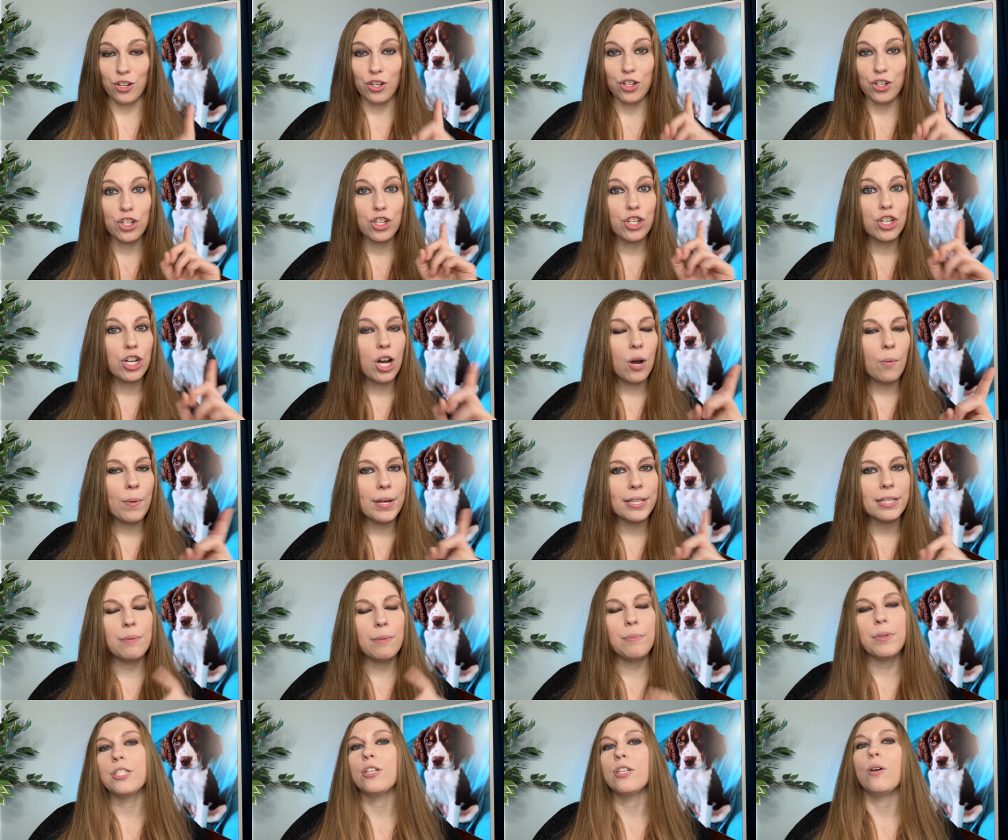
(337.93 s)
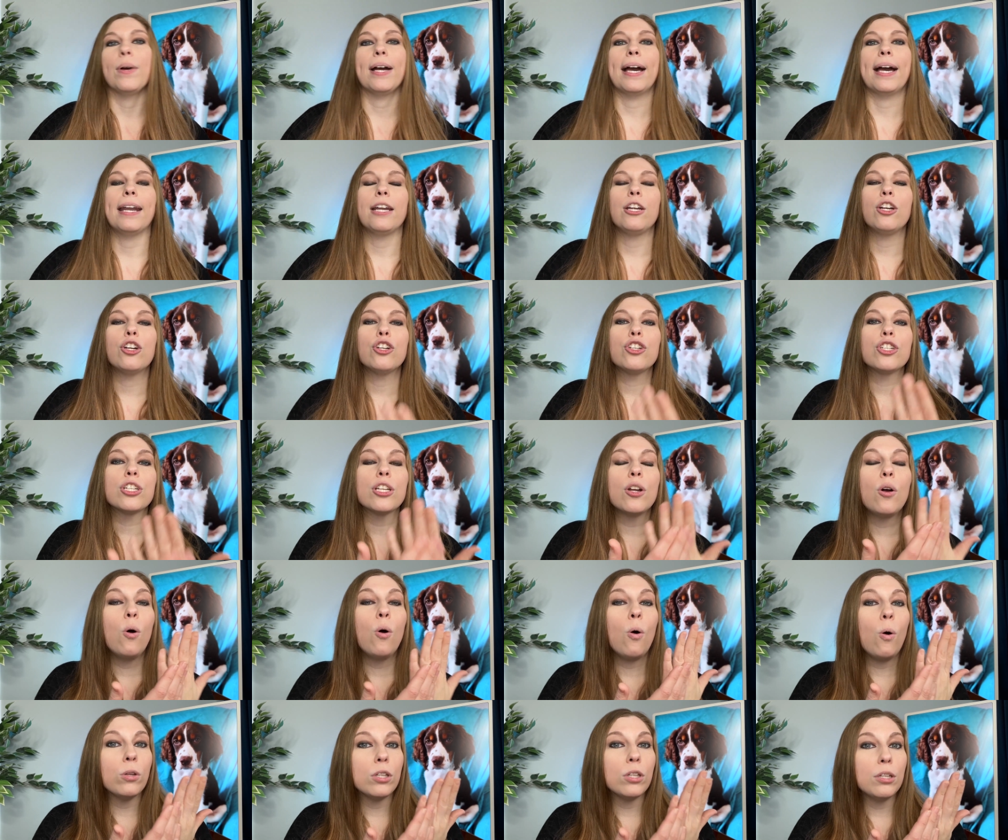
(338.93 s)
You're showing them what's going on, and you're just gonna
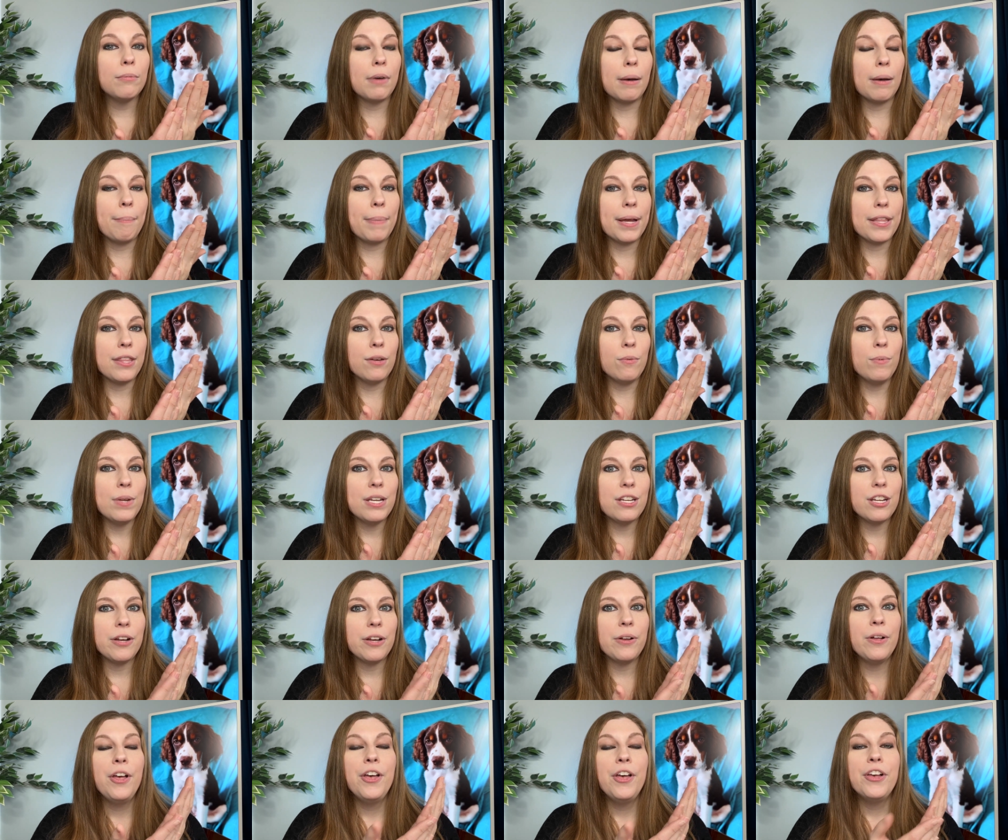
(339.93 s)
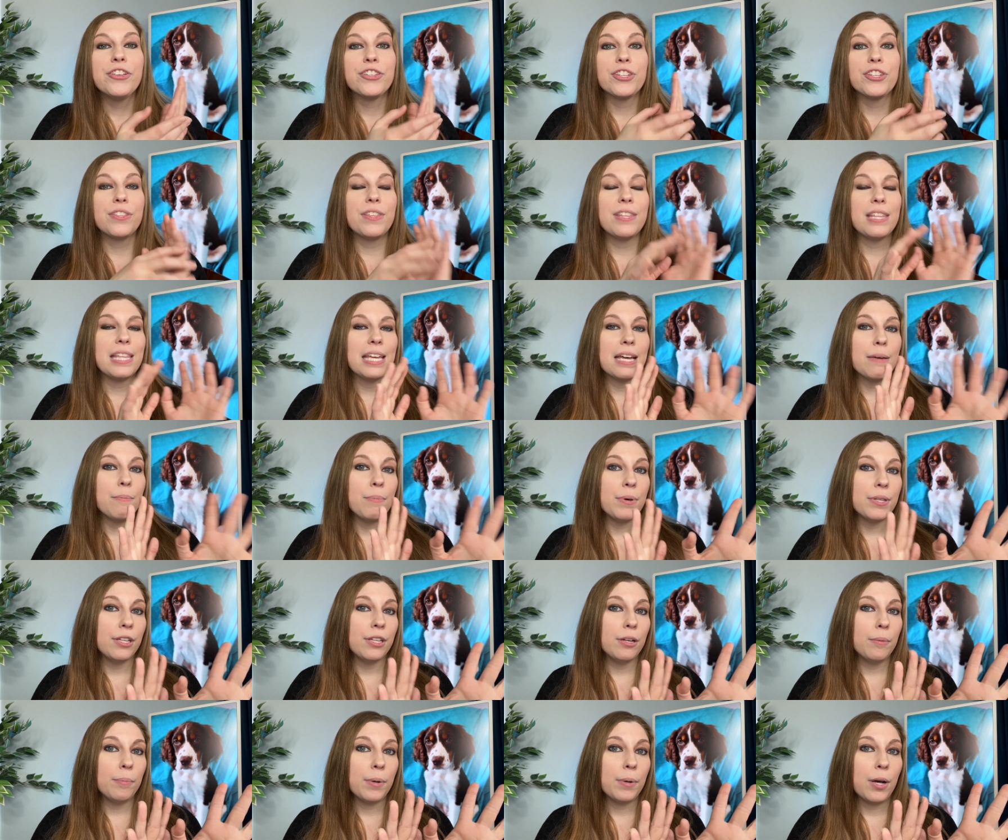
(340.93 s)
hold them up by the window so that they can
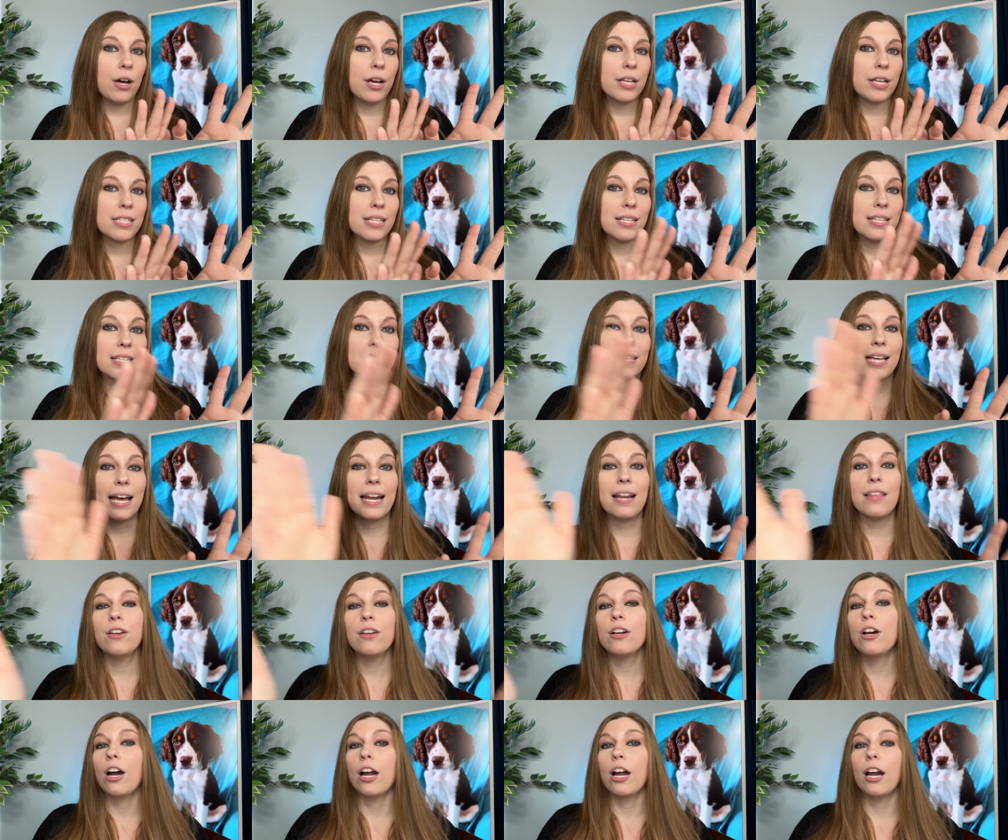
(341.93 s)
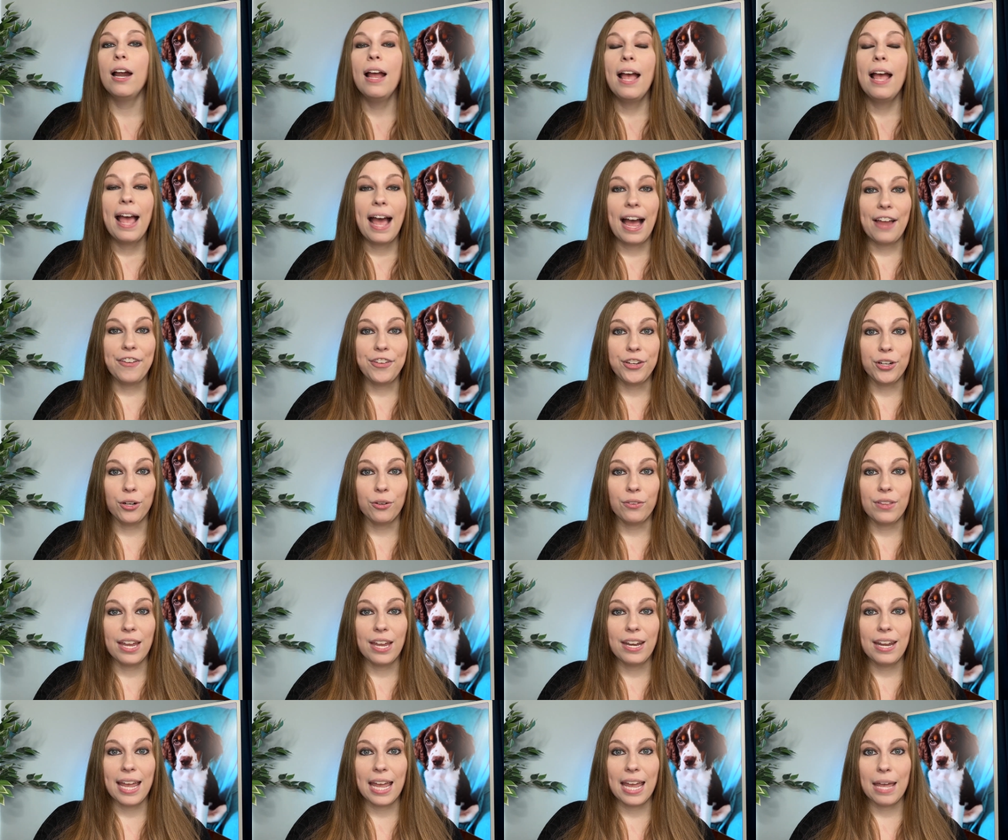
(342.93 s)
put their paws on the side of the car, and you're
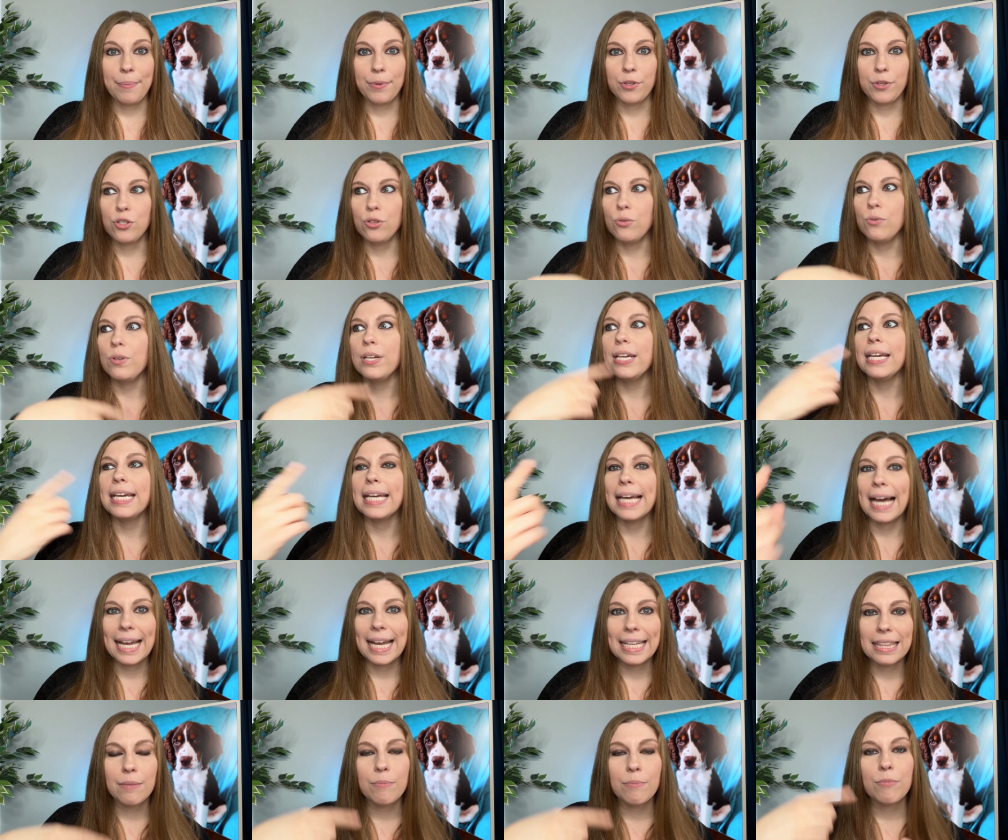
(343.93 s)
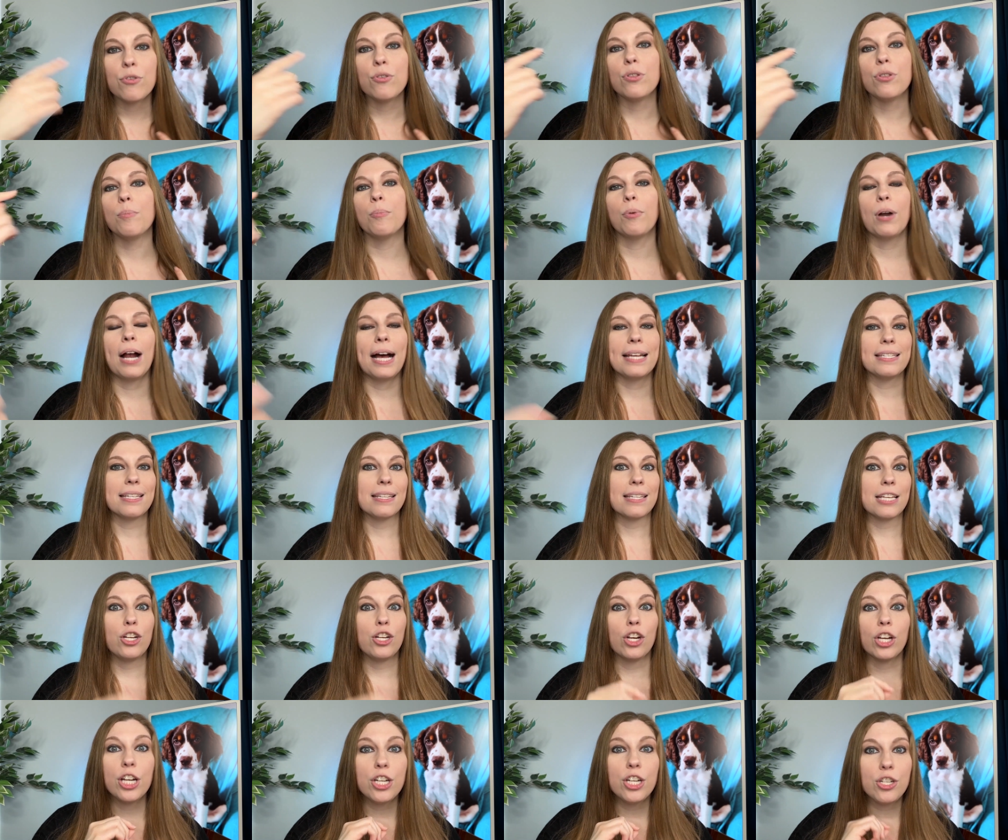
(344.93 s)
then able to guide them through the process.
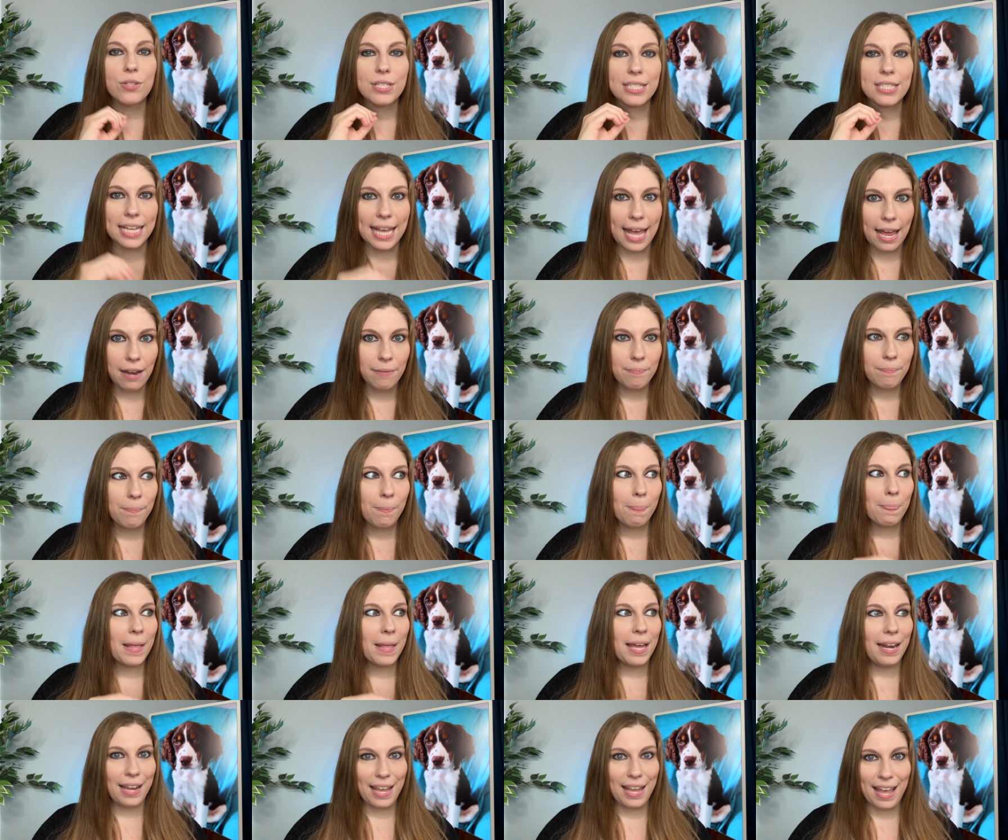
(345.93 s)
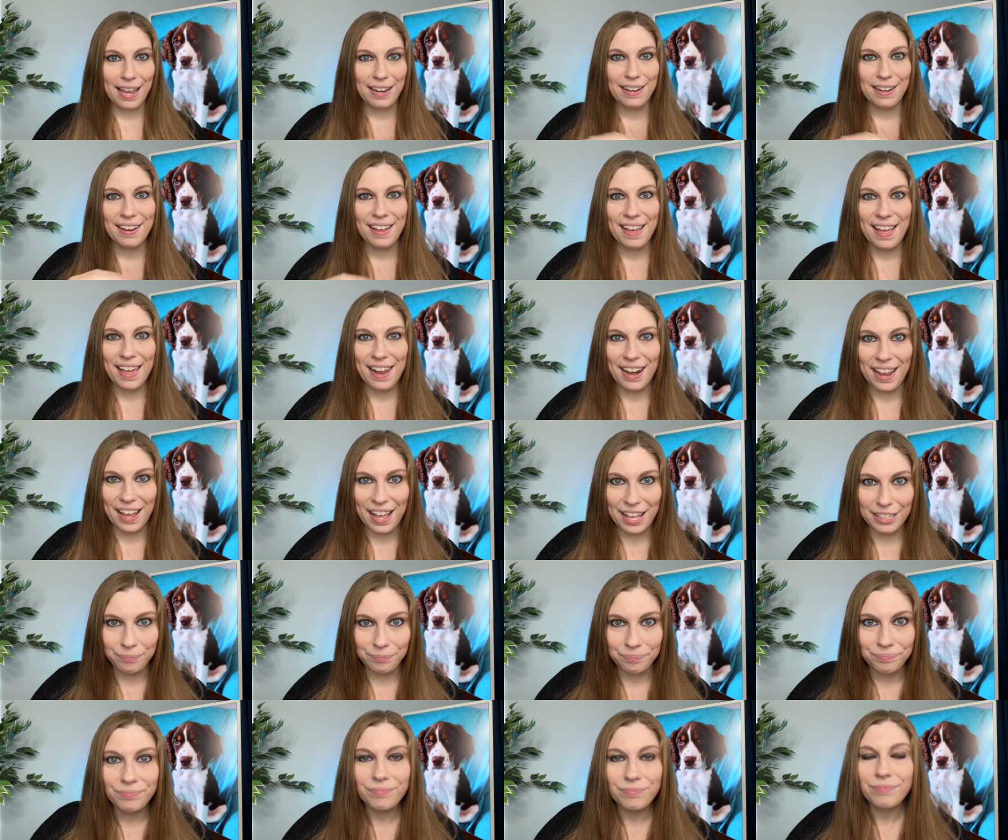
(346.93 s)
And you're gonna do this again and again and
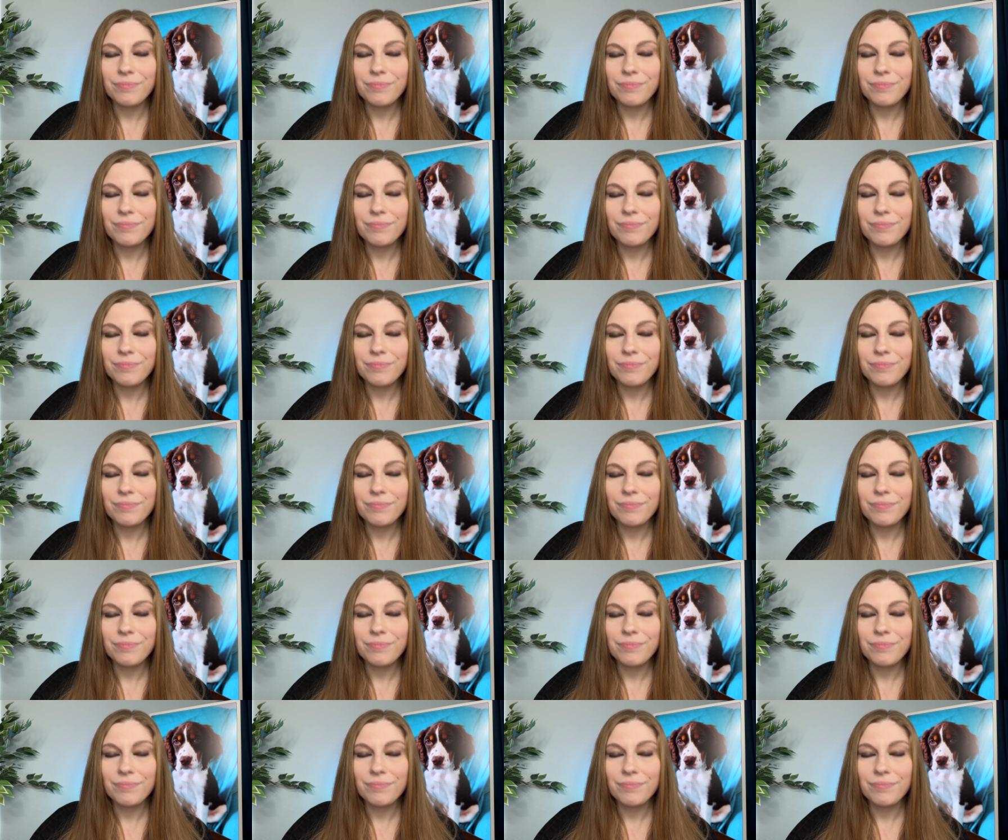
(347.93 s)
again.